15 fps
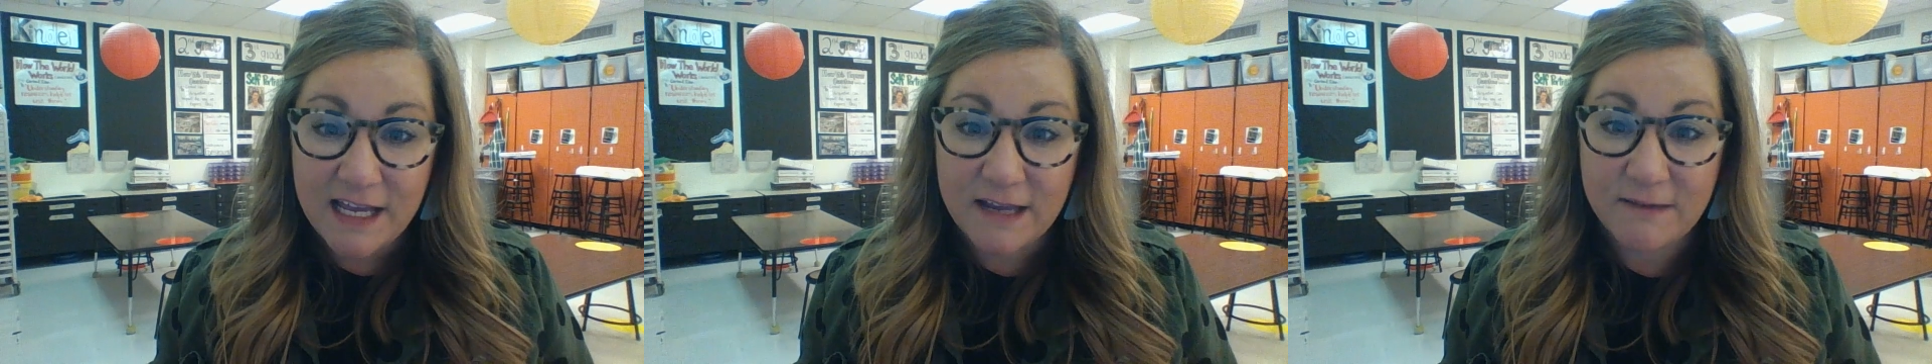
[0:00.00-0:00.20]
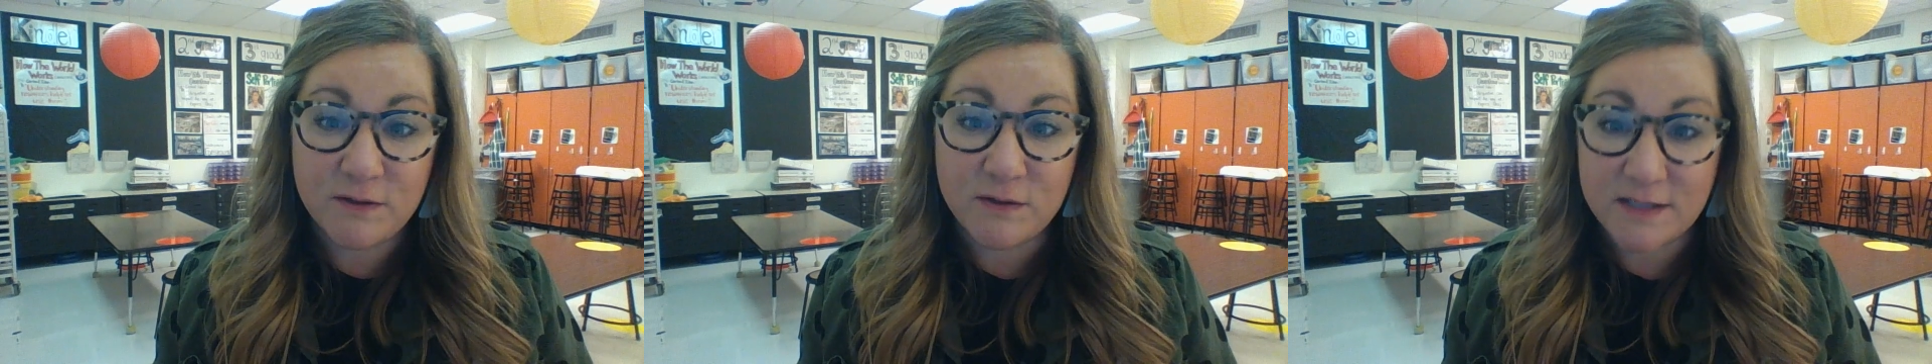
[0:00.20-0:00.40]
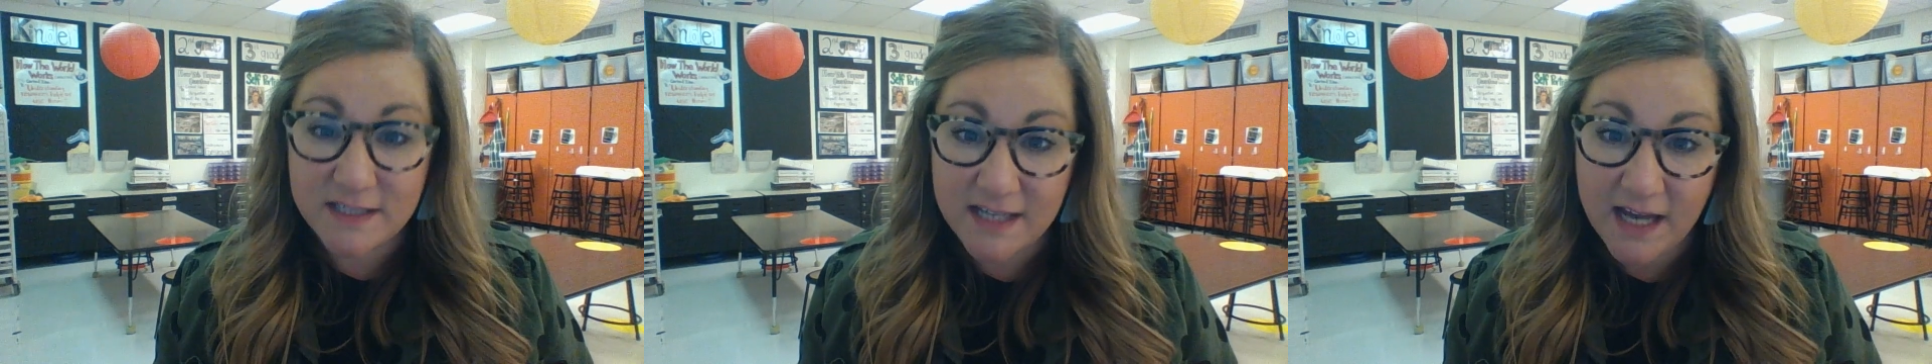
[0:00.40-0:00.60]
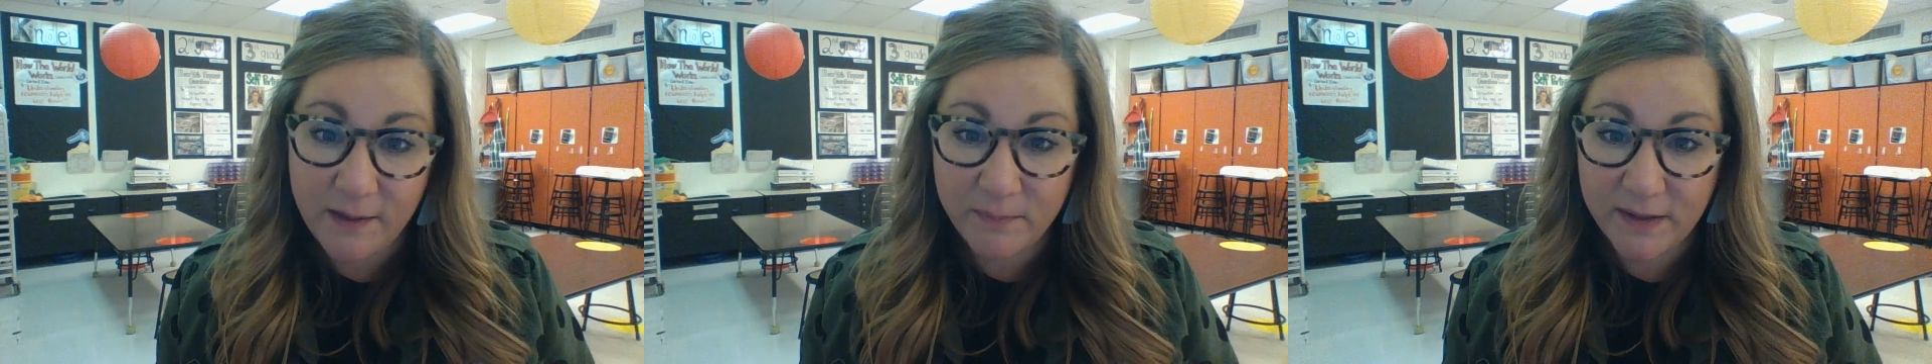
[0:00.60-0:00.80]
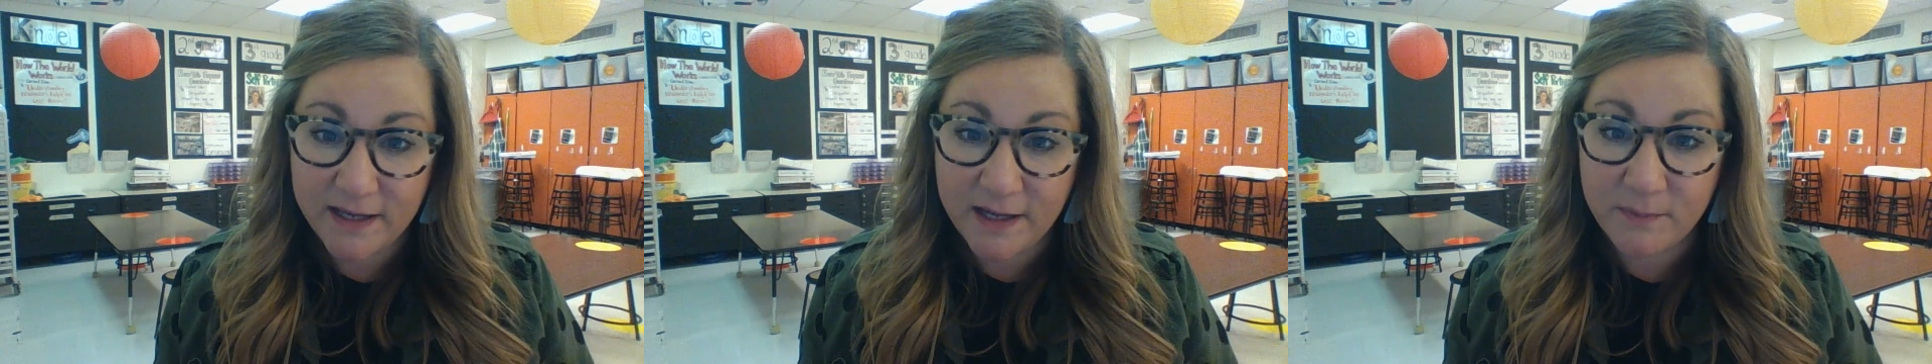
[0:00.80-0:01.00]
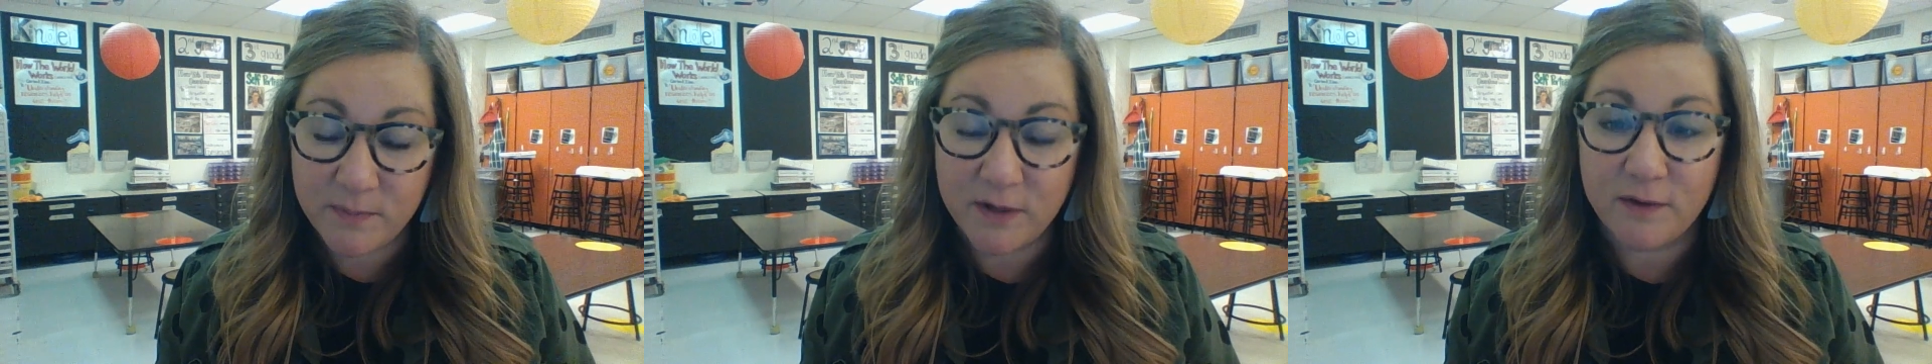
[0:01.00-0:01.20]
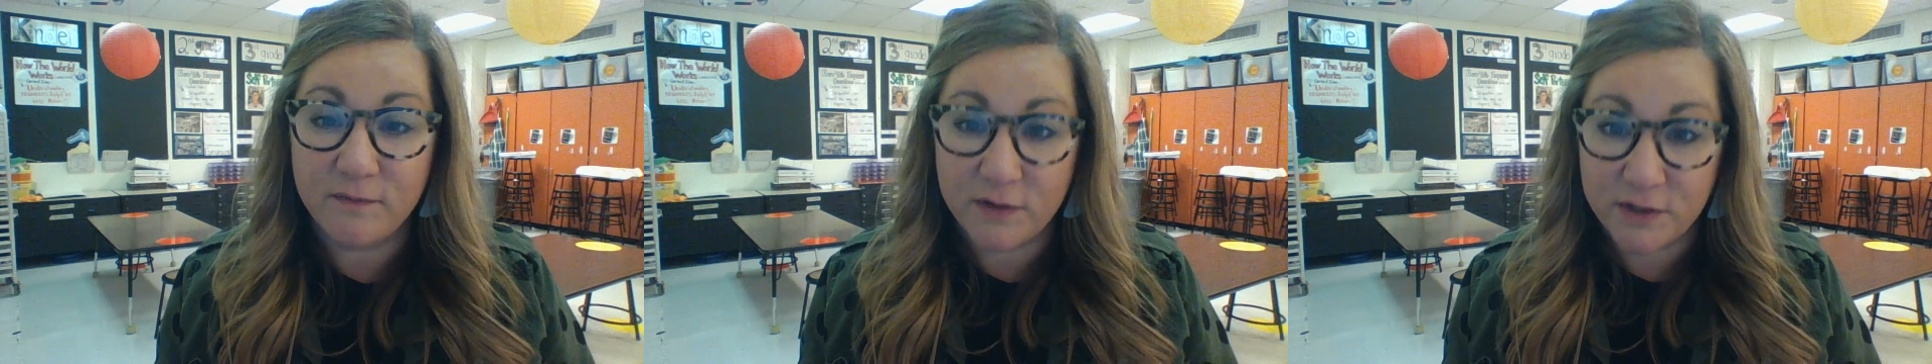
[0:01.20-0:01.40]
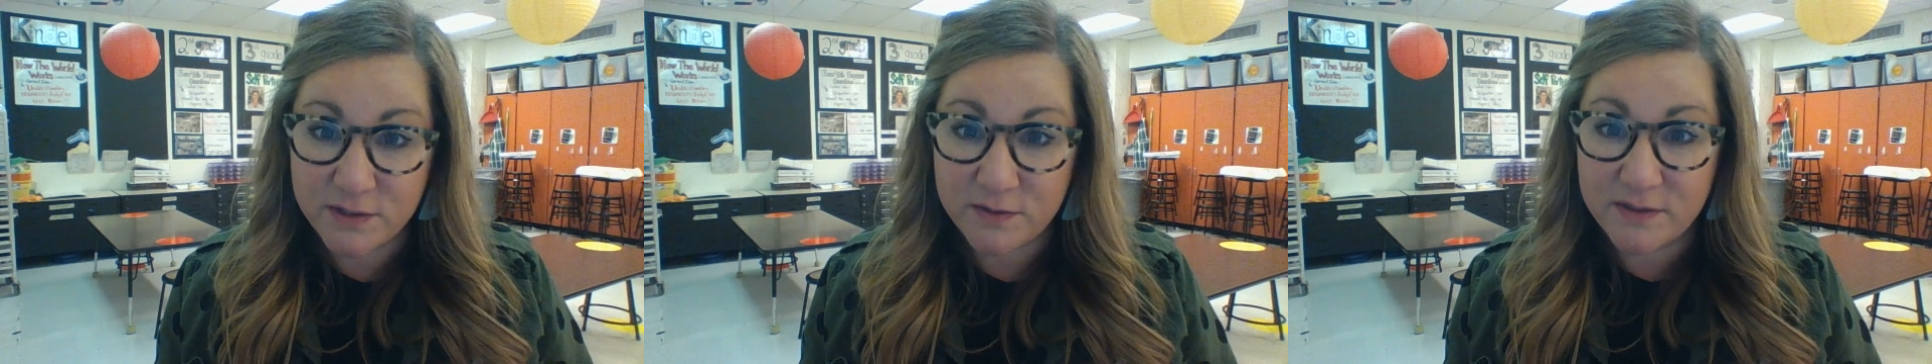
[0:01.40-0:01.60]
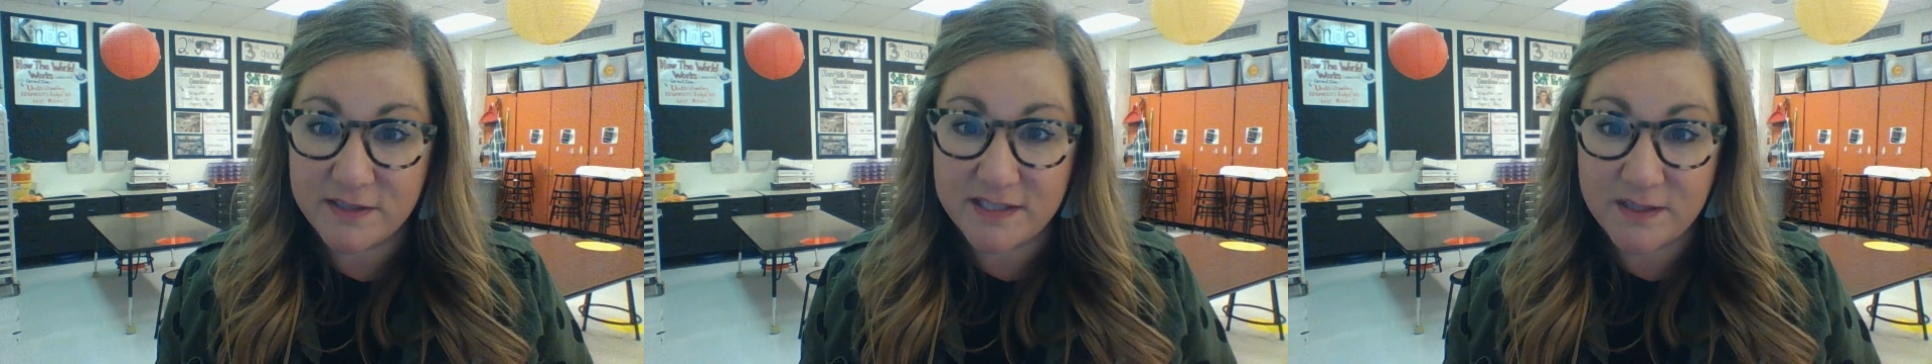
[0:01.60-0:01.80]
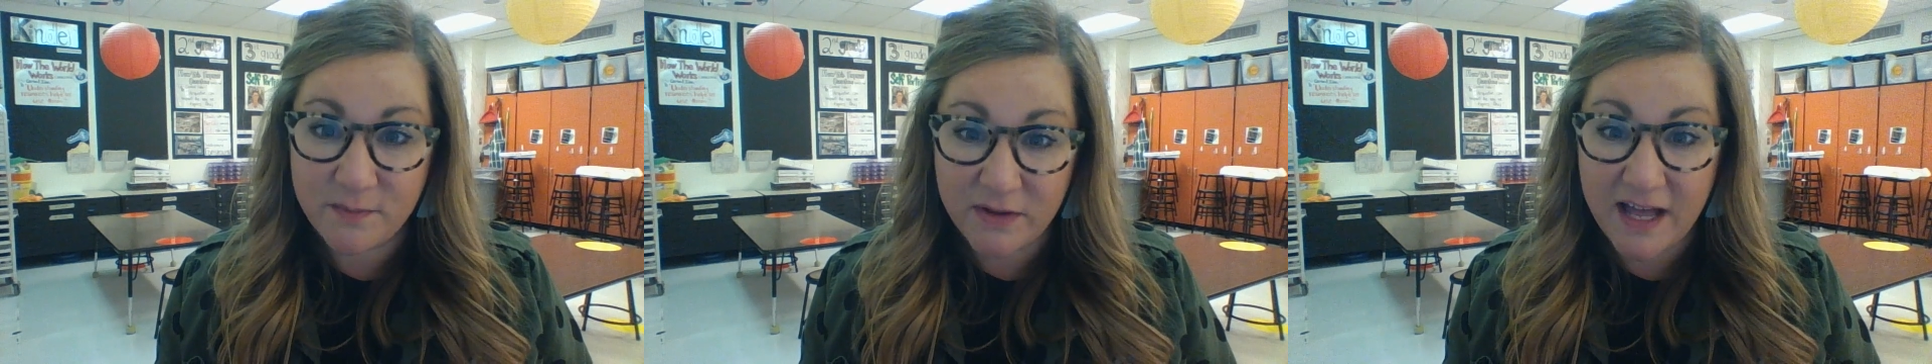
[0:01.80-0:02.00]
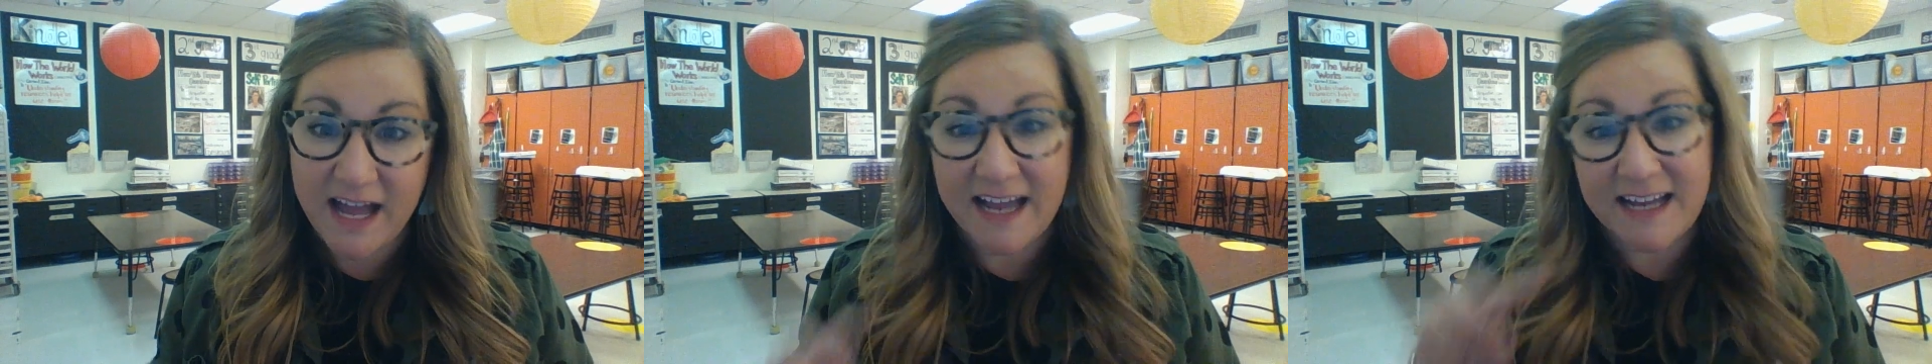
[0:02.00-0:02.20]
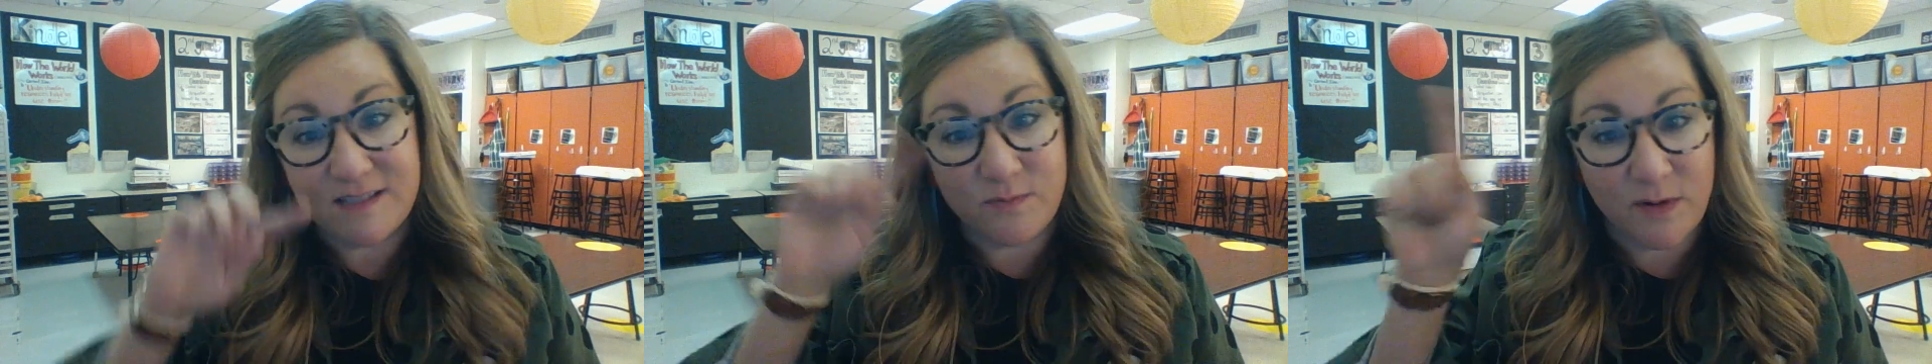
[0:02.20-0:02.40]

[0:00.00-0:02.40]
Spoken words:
If you did not pick up your virtual supplies